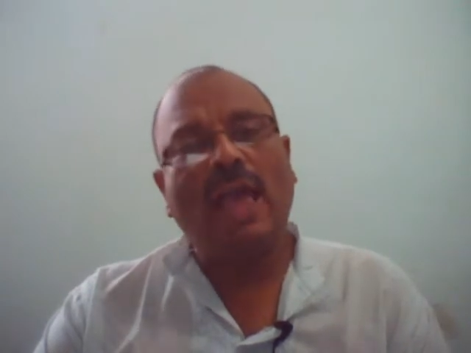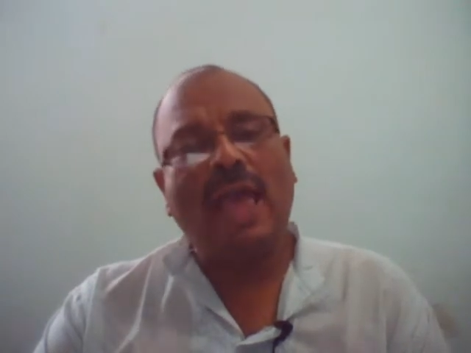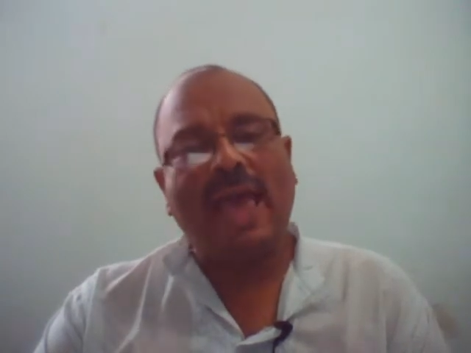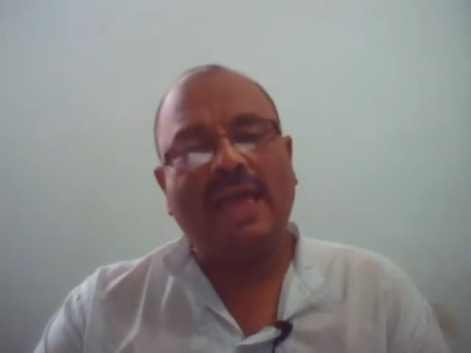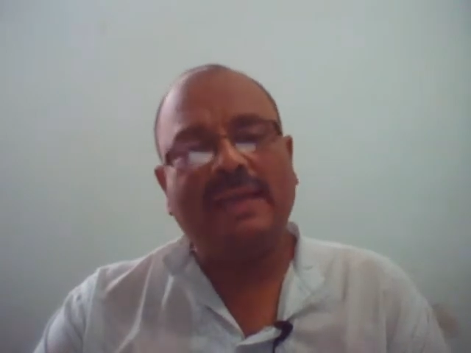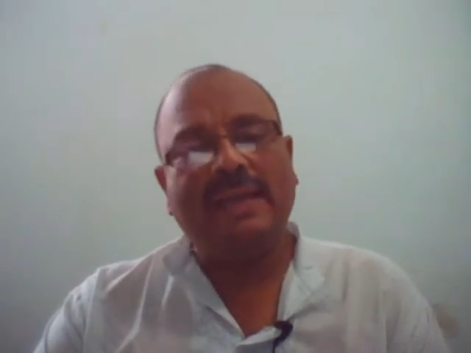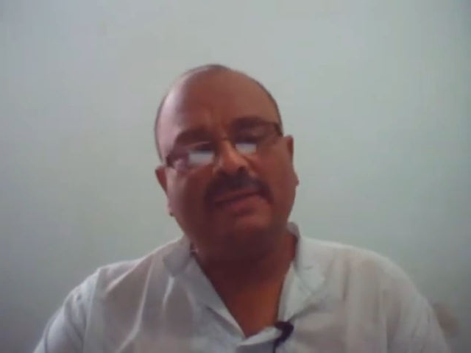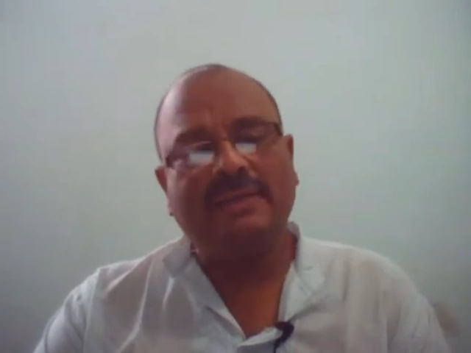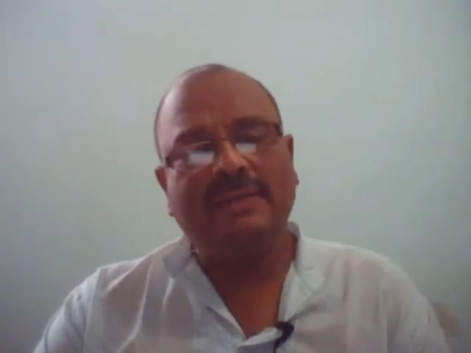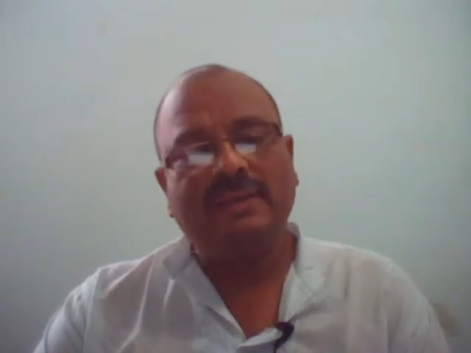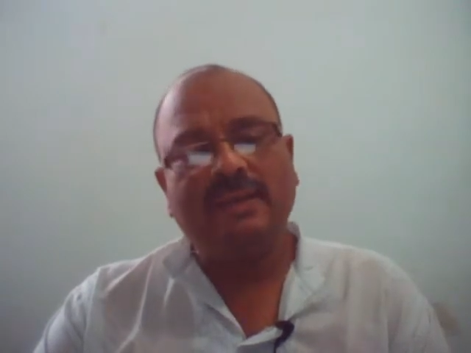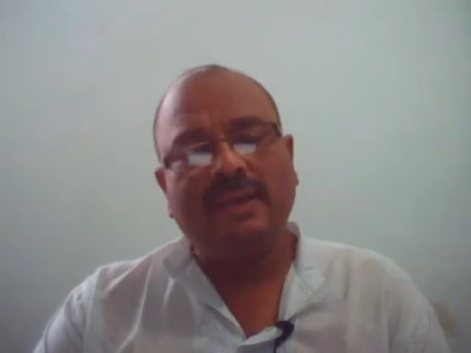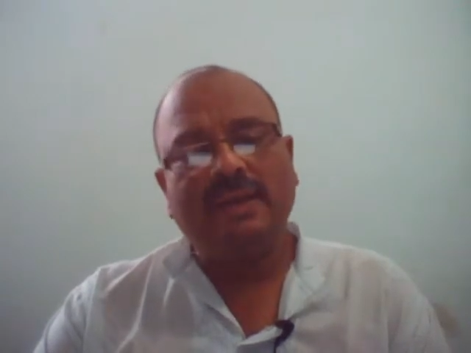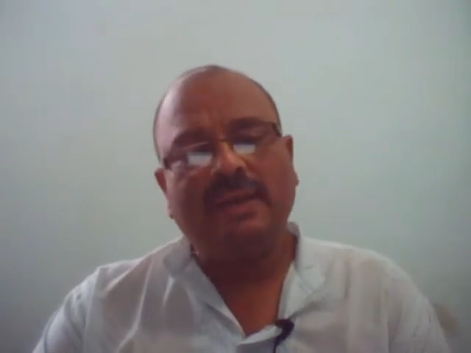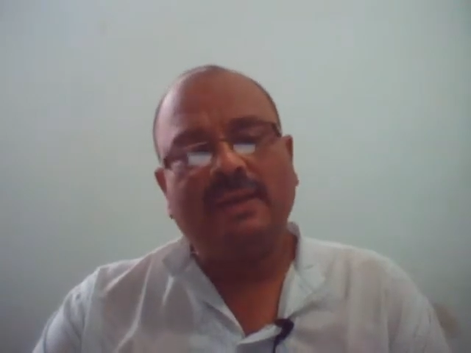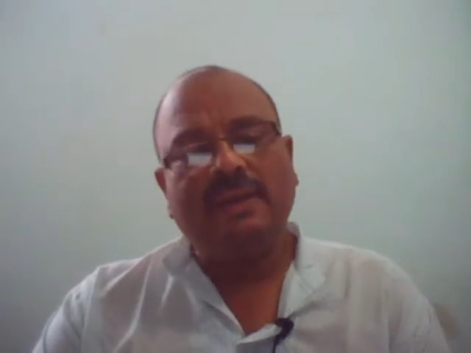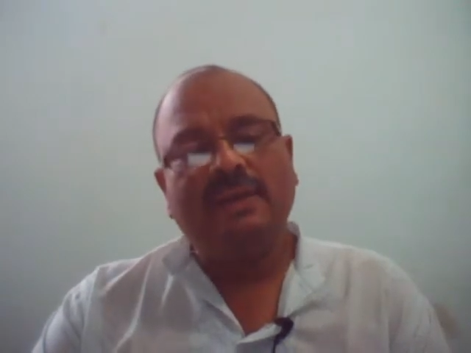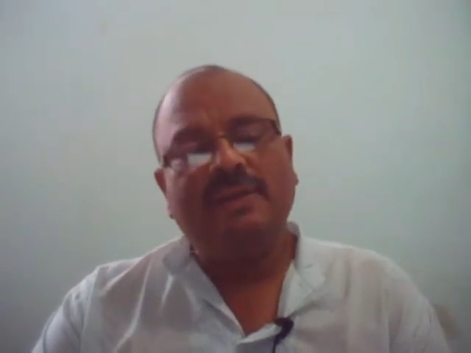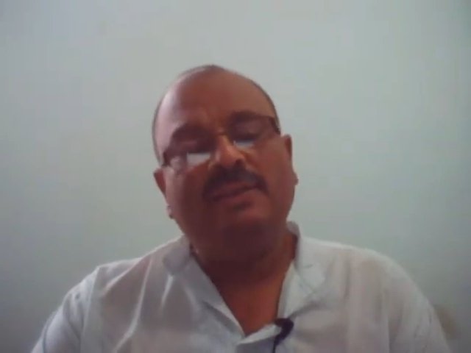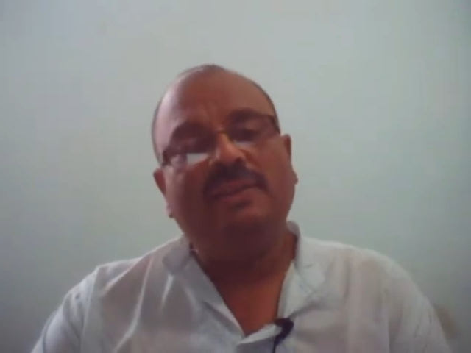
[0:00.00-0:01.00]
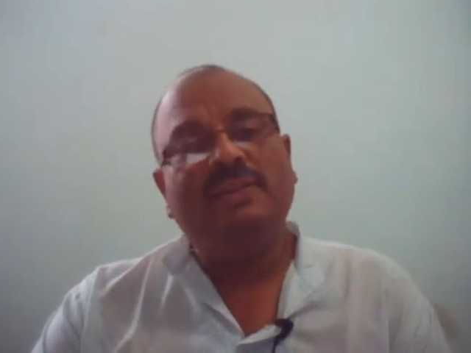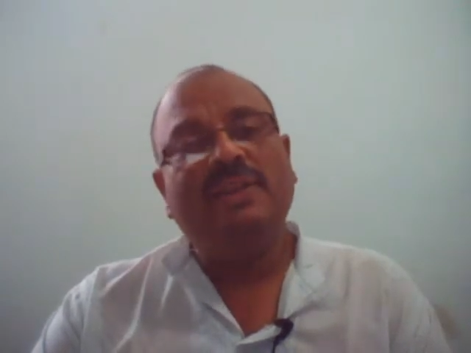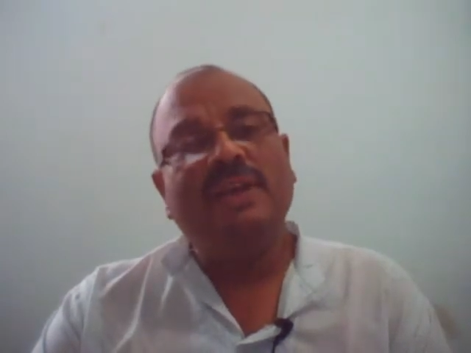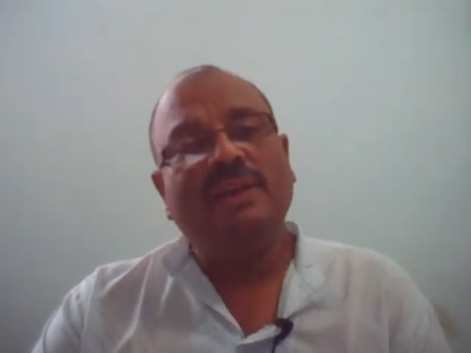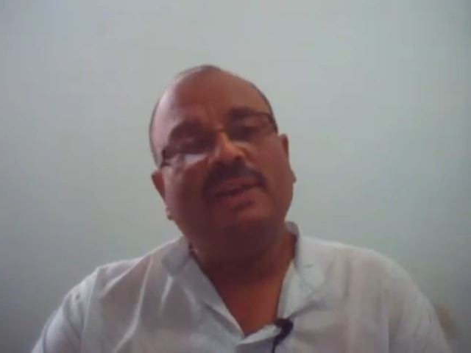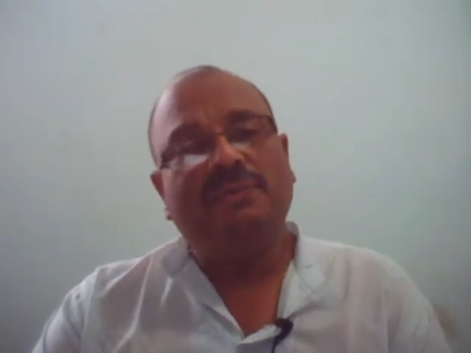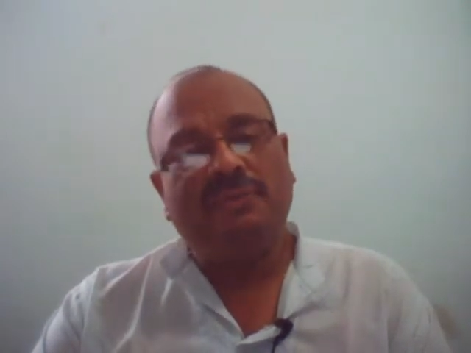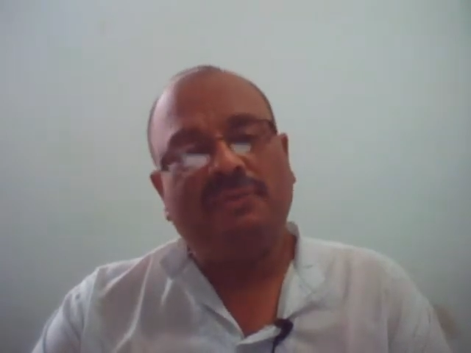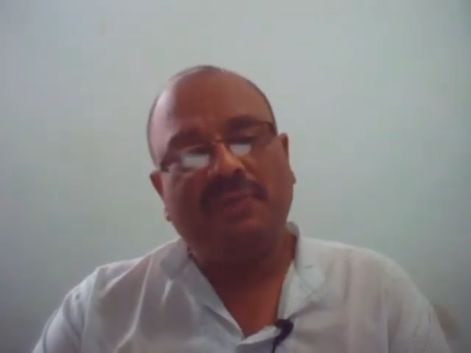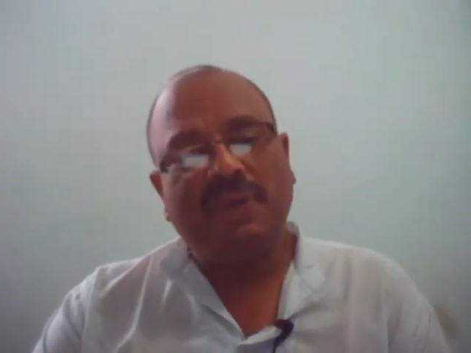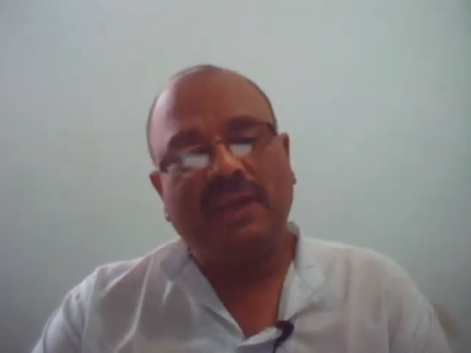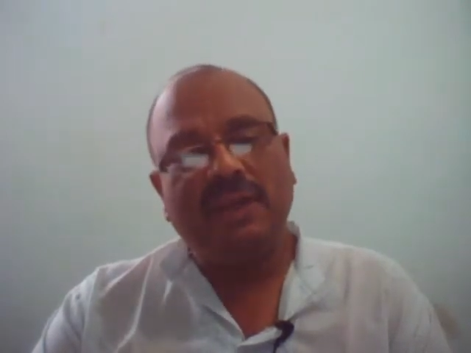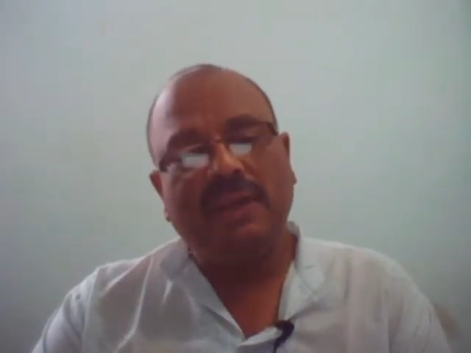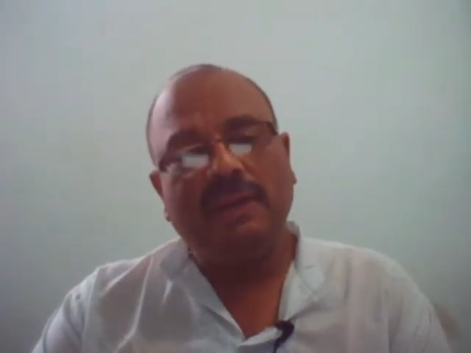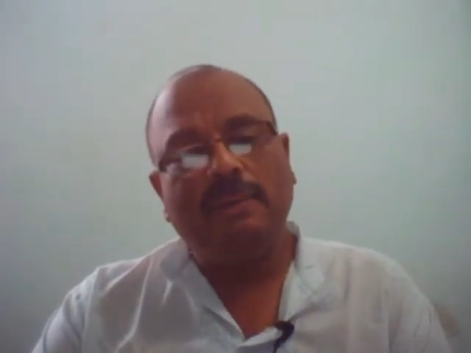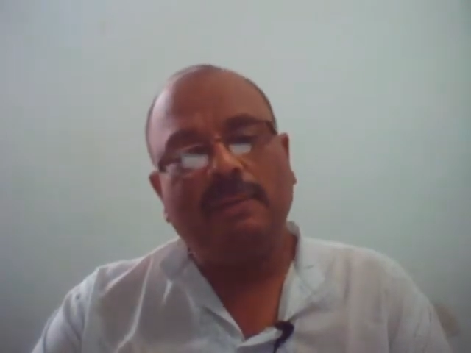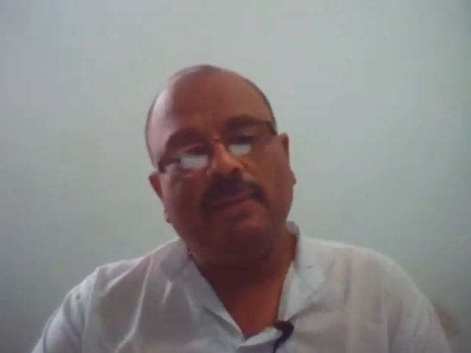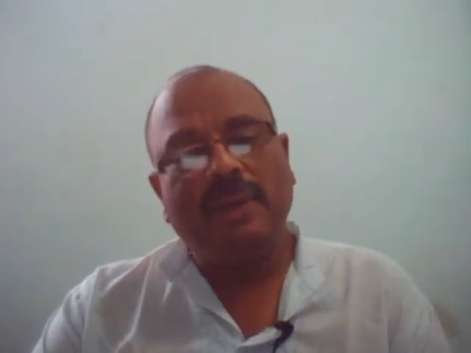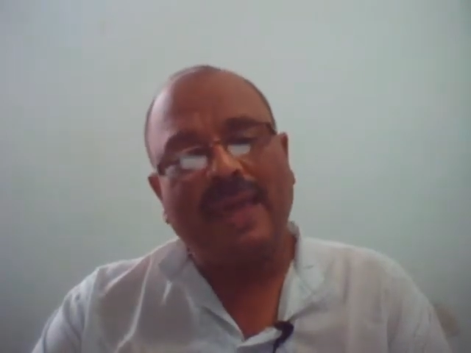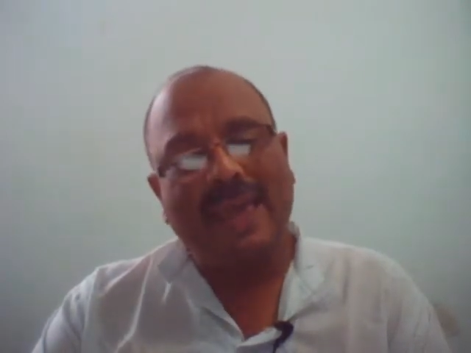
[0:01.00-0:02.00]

as their freedom